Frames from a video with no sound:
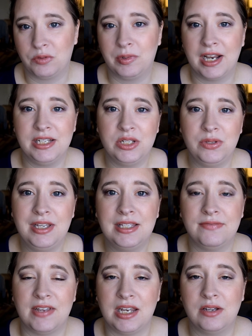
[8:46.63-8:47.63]
When I do
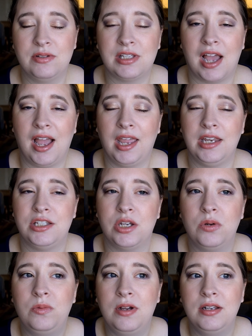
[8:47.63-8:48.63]
these videos, I
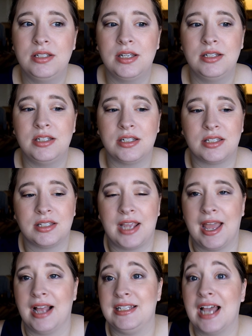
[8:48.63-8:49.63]
don't want to just
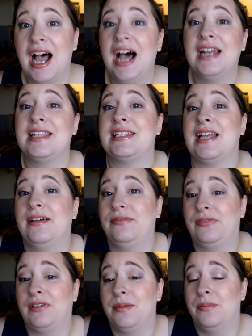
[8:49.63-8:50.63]
get a ton of stuff
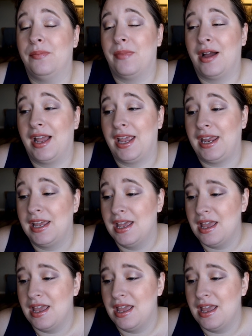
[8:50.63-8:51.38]
from my